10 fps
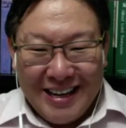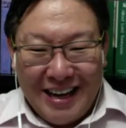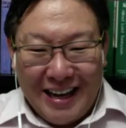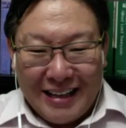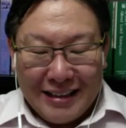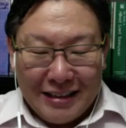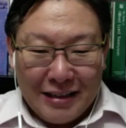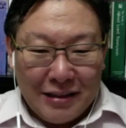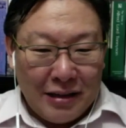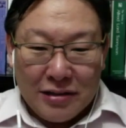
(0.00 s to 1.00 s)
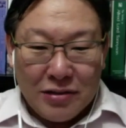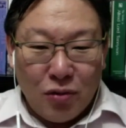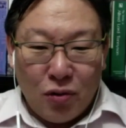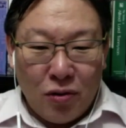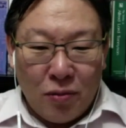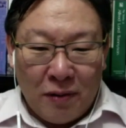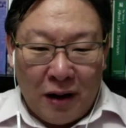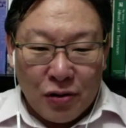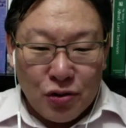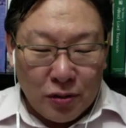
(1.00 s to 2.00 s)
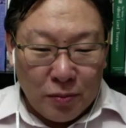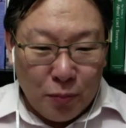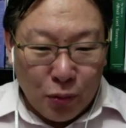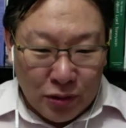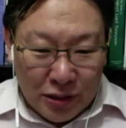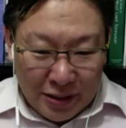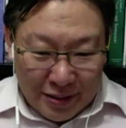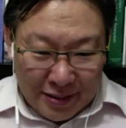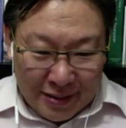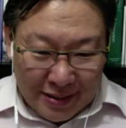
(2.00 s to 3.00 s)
And there is no actual borders.